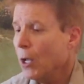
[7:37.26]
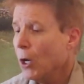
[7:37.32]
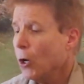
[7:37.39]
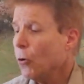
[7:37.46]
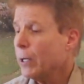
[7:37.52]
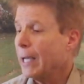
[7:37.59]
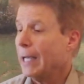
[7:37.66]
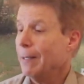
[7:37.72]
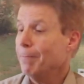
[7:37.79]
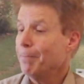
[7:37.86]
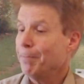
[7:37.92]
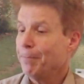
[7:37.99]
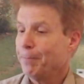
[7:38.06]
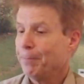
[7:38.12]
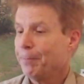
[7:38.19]
Okay.
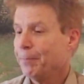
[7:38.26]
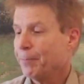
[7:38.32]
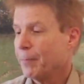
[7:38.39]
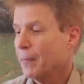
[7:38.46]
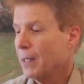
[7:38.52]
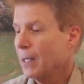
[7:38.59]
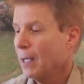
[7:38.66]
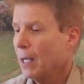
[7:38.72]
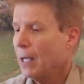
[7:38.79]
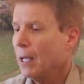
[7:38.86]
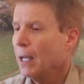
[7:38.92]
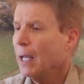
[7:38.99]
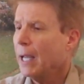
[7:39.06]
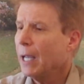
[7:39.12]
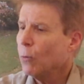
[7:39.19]

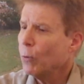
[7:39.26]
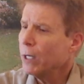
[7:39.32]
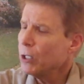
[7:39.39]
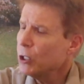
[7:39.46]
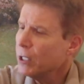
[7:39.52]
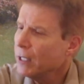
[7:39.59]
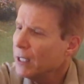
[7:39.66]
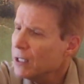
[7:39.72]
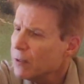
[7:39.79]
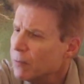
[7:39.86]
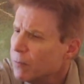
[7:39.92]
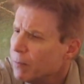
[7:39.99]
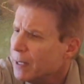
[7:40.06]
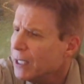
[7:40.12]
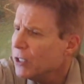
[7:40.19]
And when should this
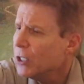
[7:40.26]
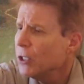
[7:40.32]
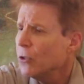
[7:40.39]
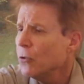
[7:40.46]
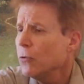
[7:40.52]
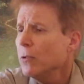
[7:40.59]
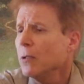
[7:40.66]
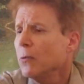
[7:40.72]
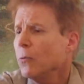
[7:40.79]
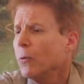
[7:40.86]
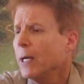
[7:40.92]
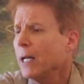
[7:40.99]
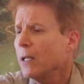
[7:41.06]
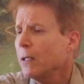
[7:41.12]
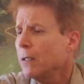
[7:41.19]
be due?
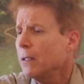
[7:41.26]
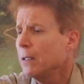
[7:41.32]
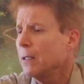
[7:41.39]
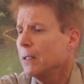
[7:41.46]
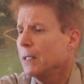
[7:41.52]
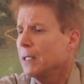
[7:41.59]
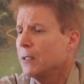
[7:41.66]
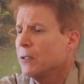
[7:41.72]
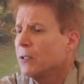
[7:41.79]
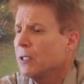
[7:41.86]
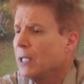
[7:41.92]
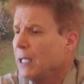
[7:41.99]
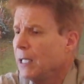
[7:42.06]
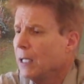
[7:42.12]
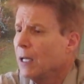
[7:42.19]
Well, let's
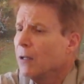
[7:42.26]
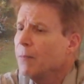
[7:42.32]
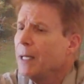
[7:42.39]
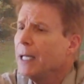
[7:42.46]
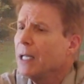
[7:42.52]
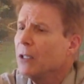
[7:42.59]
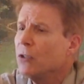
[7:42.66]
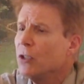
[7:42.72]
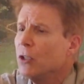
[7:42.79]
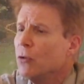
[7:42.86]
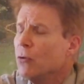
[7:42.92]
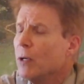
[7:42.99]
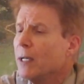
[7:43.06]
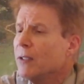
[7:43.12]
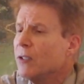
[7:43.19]
see. I'll make it
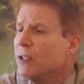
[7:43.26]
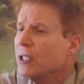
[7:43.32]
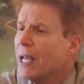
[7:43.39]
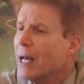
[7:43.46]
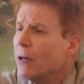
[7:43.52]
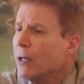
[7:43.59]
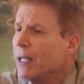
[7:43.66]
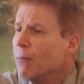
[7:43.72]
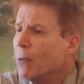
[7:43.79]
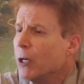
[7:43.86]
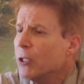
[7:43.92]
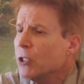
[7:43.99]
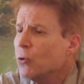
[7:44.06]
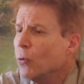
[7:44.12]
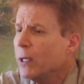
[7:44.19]
due on Saturday,
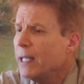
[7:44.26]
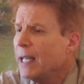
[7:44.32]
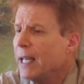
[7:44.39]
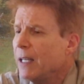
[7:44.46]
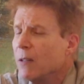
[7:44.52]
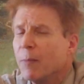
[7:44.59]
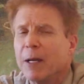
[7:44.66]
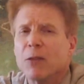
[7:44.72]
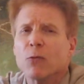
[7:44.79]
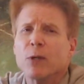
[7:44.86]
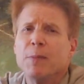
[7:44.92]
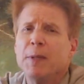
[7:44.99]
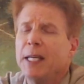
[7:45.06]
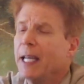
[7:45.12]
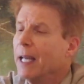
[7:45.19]
March 28th by
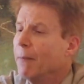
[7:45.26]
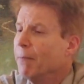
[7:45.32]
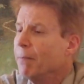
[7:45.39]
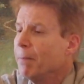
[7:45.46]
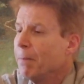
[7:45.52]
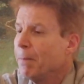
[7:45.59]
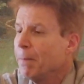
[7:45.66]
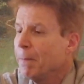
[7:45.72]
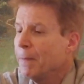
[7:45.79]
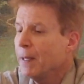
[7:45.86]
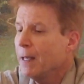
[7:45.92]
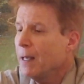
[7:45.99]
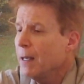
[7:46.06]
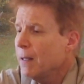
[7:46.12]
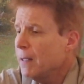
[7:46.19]
3 p.m.
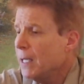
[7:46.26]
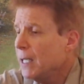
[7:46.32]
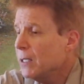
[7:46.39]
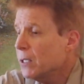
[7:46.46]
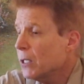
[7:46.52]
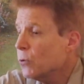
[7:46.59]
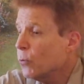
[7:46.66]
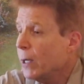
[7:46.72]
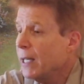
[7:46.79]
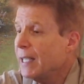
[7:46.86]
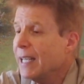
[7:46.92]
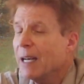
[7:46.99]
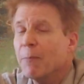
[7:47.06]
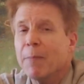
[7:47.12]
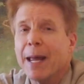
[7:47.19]
The easiest way to
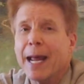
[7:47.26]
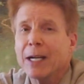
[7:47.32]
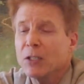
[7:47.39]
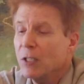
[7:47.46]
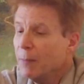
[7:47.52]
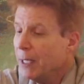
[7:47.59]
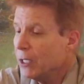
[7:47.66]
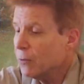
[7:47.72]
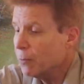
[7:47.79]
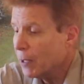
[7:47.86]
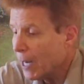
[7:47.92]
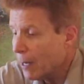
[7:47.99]
get it back to me is